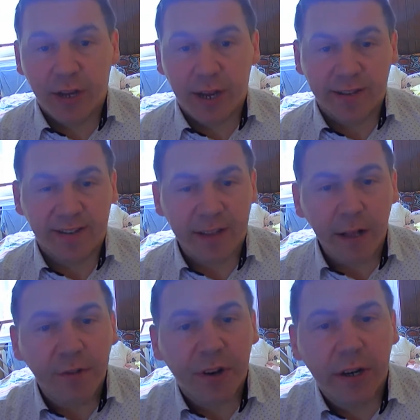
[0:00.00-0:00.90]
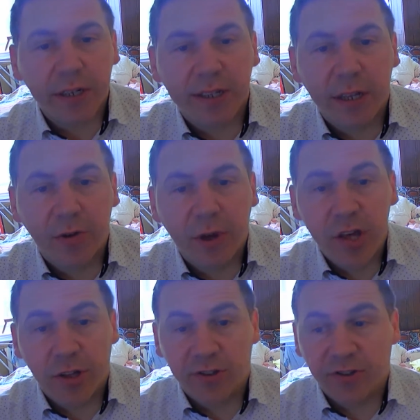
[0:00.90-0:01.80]
and self-directed
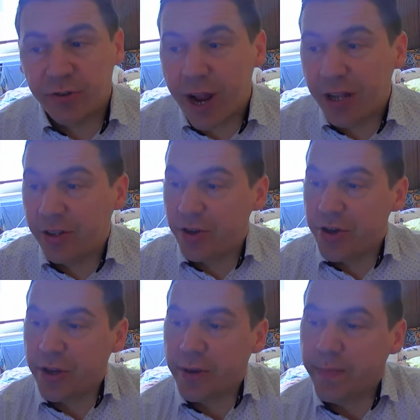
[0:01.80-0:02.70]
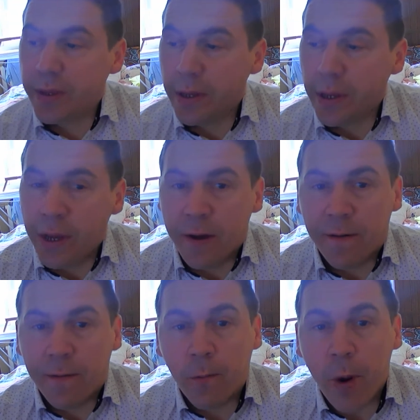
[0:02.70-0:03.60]
educational strategy,
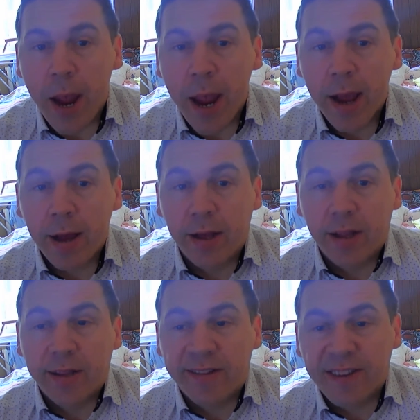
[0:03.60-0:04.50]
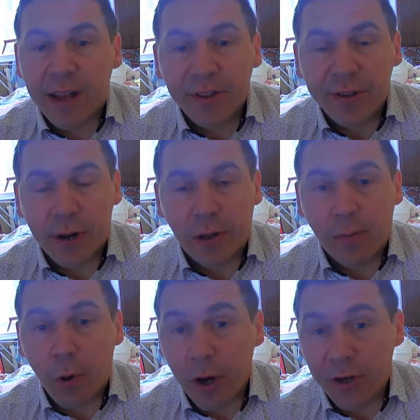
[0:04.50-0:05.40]
where the central
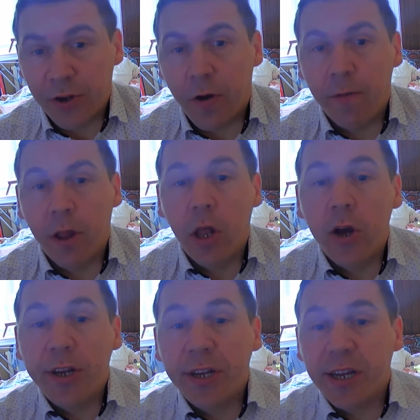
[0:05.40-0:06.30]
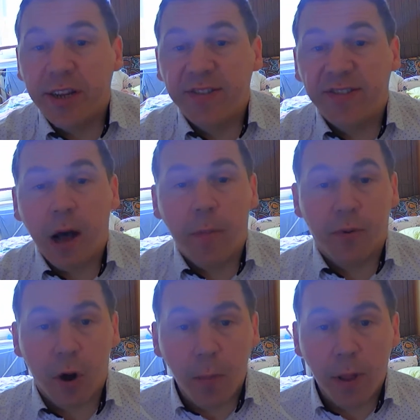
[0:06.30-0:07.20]
point of the learning is a
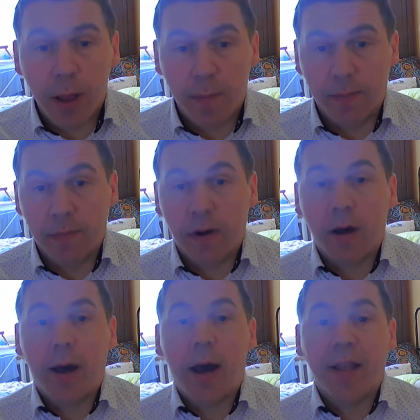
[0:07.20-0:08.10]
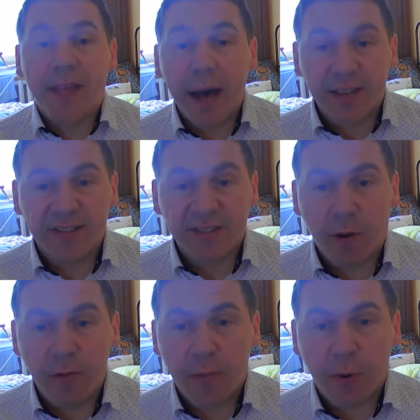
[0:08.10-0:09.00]
problem, analysis
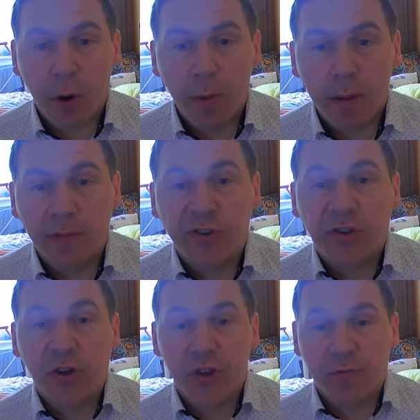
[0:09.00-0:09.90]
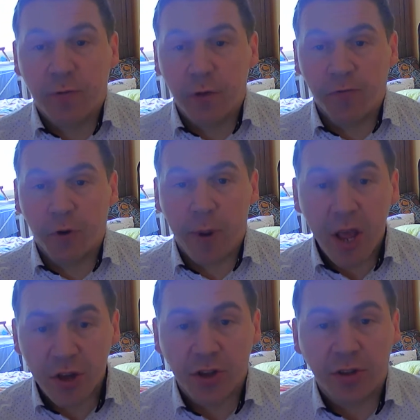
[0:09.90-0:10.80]
of the problem, searching for
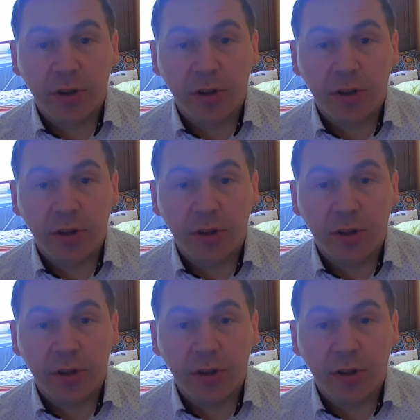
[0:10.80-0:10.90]
information,